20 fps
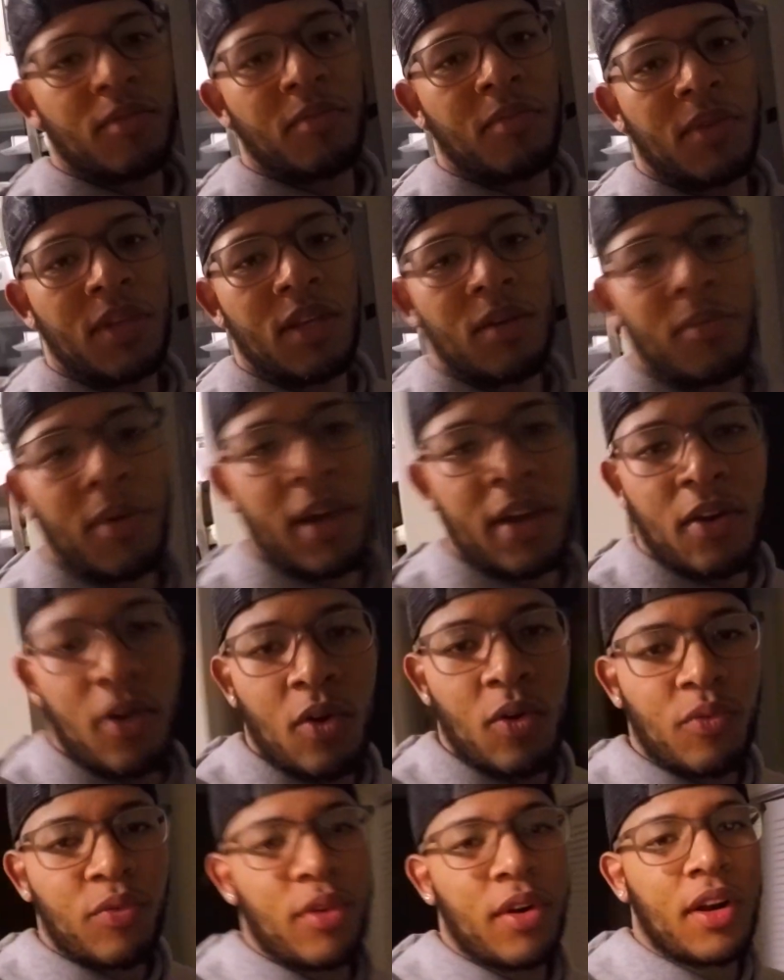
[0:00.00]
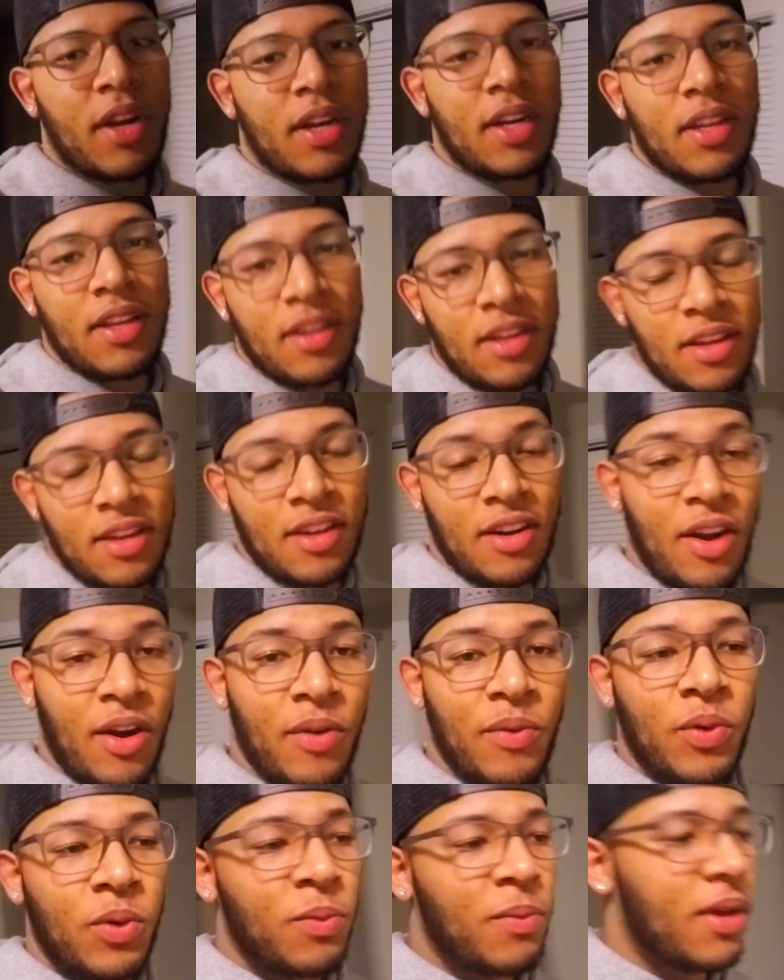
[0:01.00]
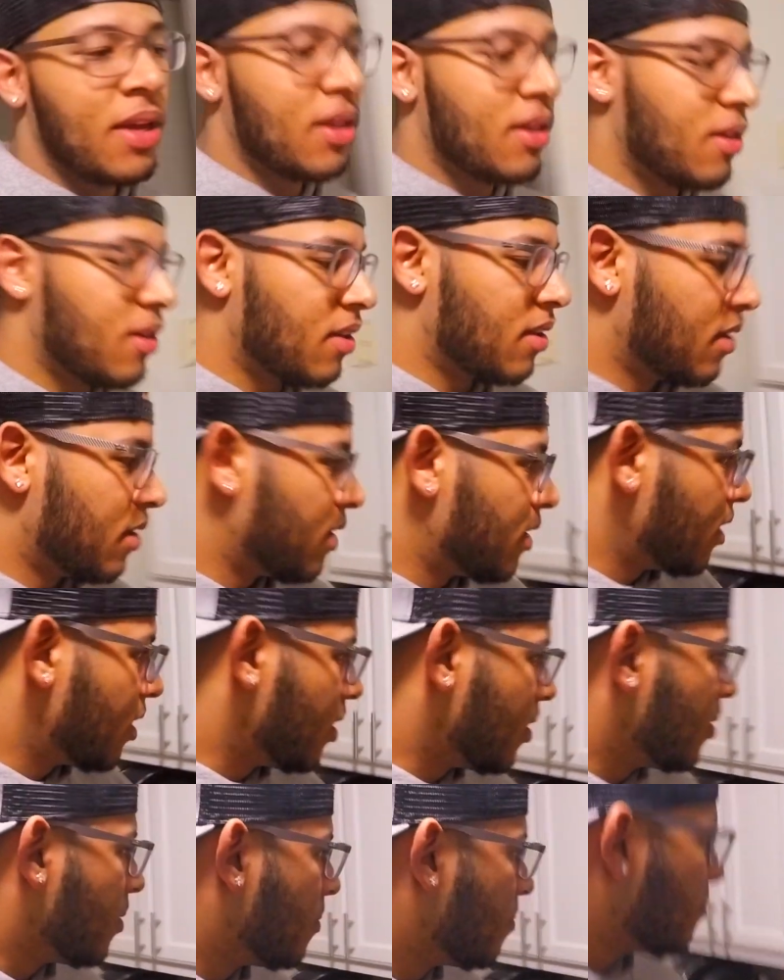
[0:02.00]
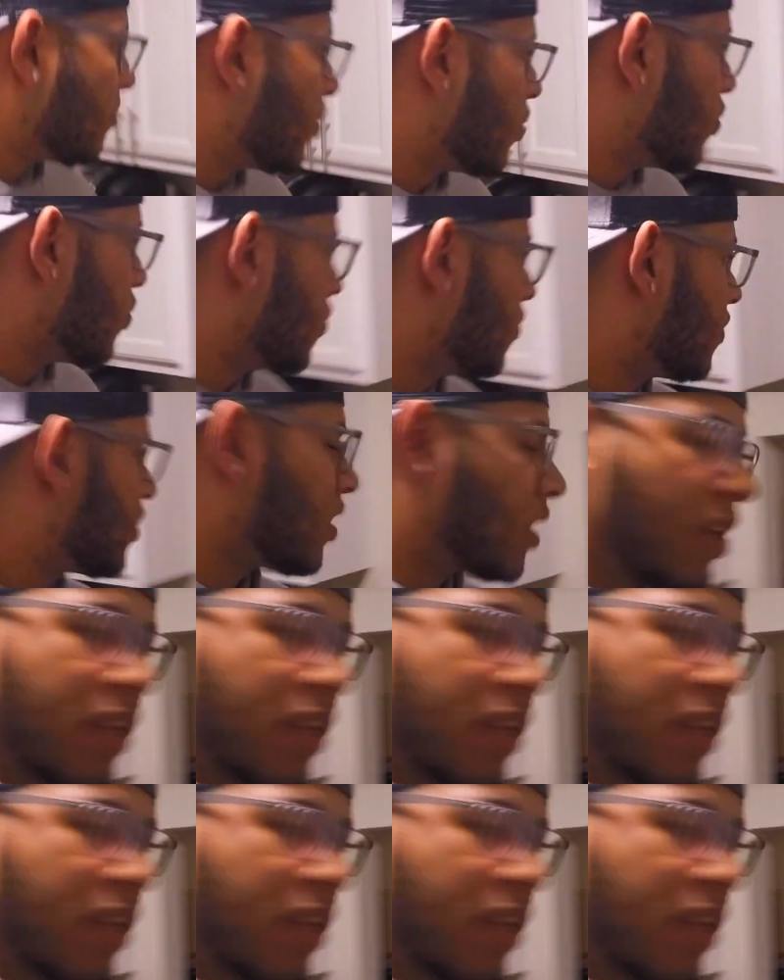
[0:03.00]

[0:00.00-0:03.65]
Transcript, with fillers: me, my girlfriend, and our roommate moved